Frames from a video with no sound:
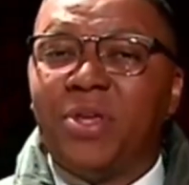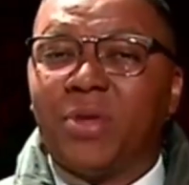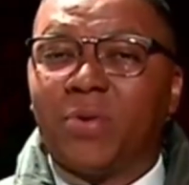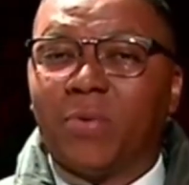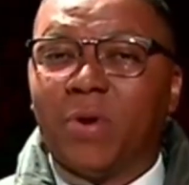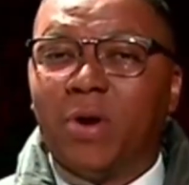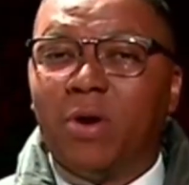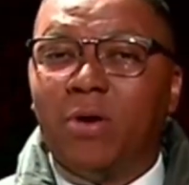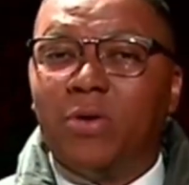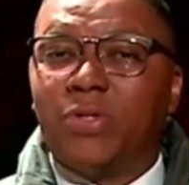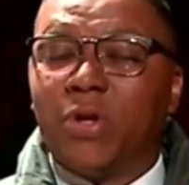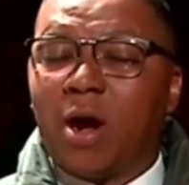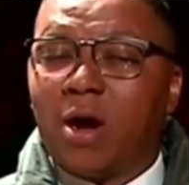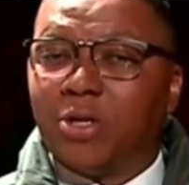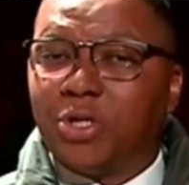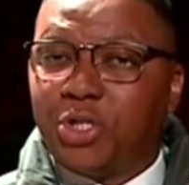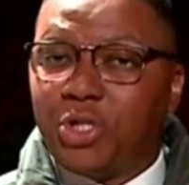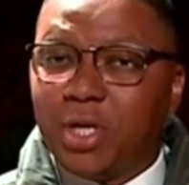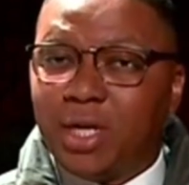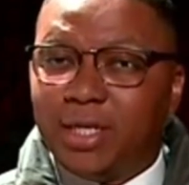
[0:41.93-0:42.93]
of the roads are
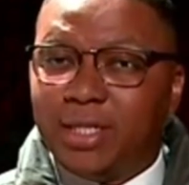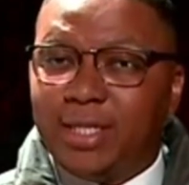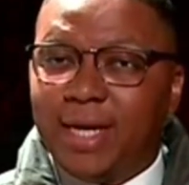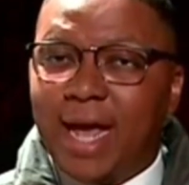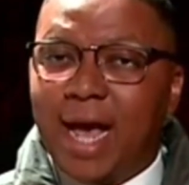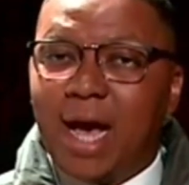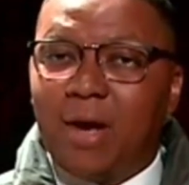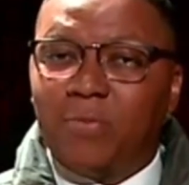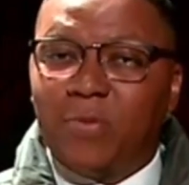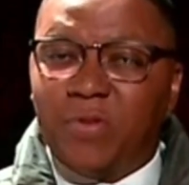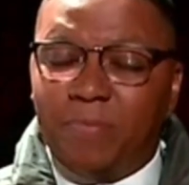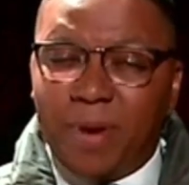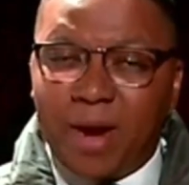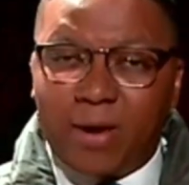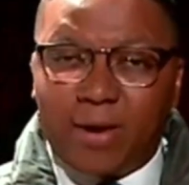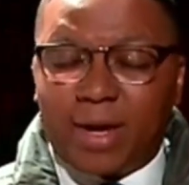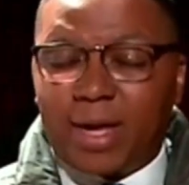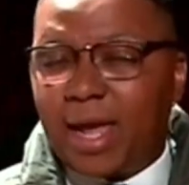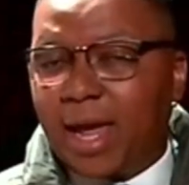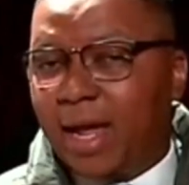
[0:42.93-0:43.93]
shut down with
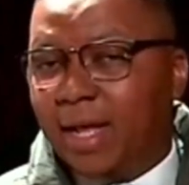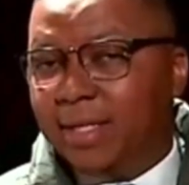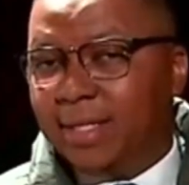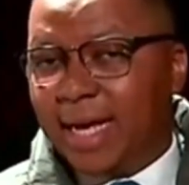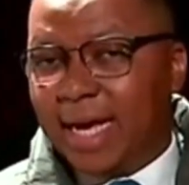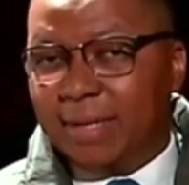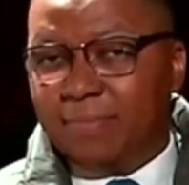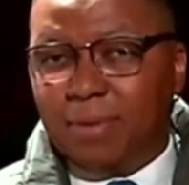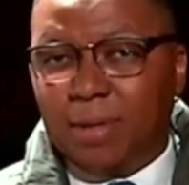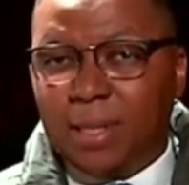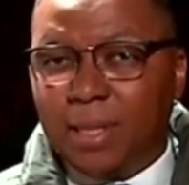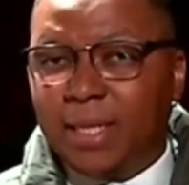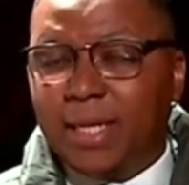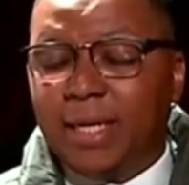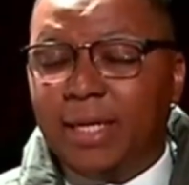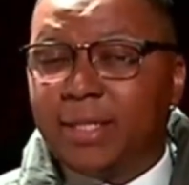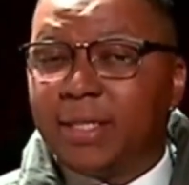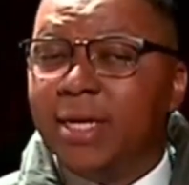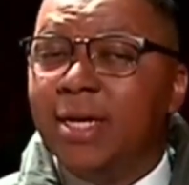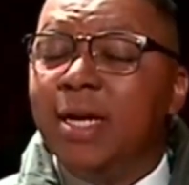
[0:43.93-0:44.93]
barricades and
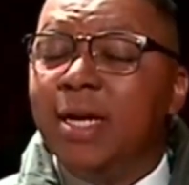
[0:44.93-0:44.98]
police